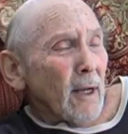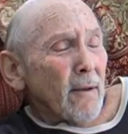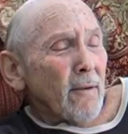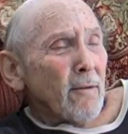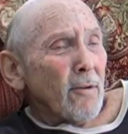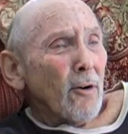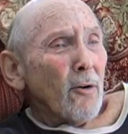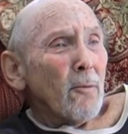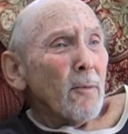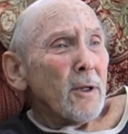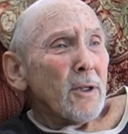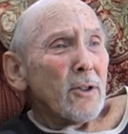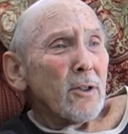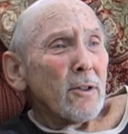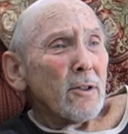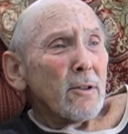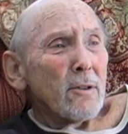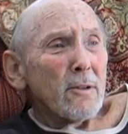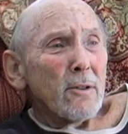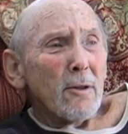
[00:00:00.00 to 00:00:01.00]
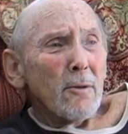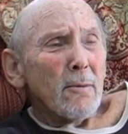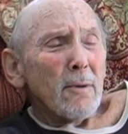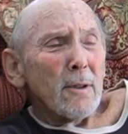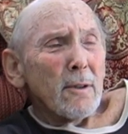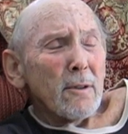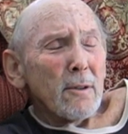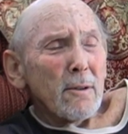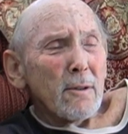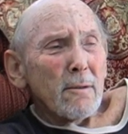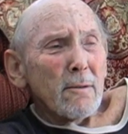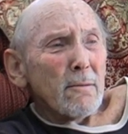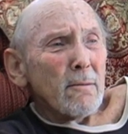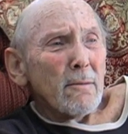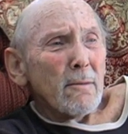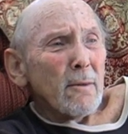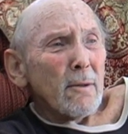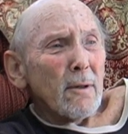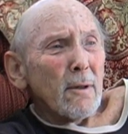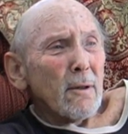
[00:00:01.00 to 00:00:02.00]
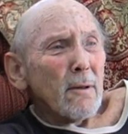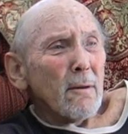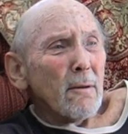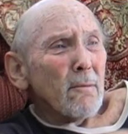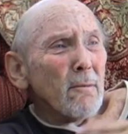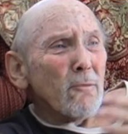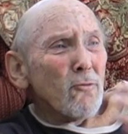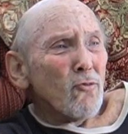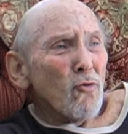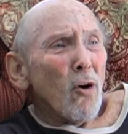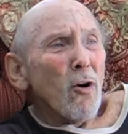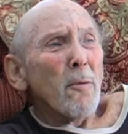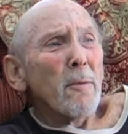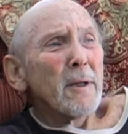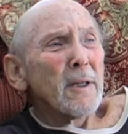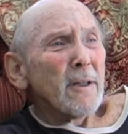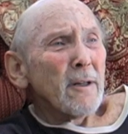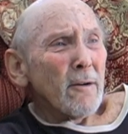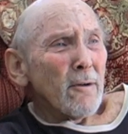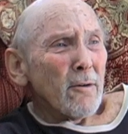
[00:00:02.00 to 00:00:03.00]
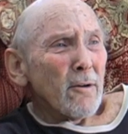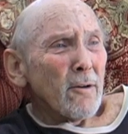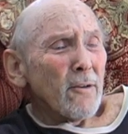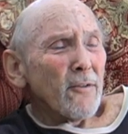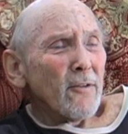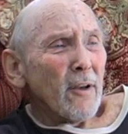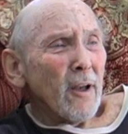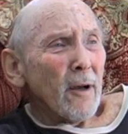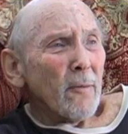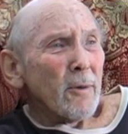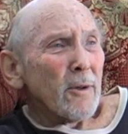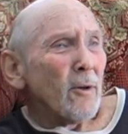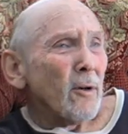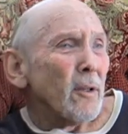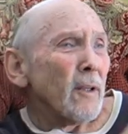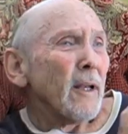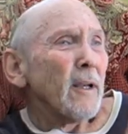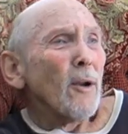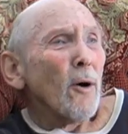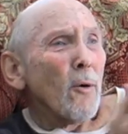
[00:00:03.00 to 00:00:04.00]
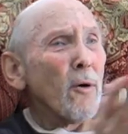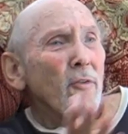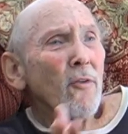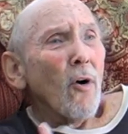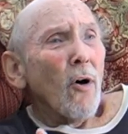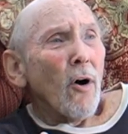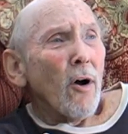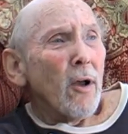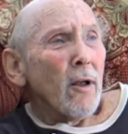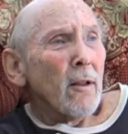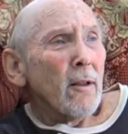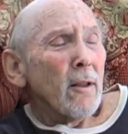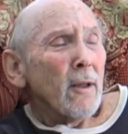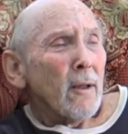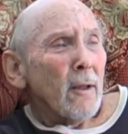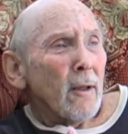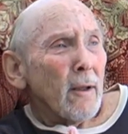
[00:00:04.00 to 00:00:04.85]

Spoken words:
so much raw materials there, but all I know is oil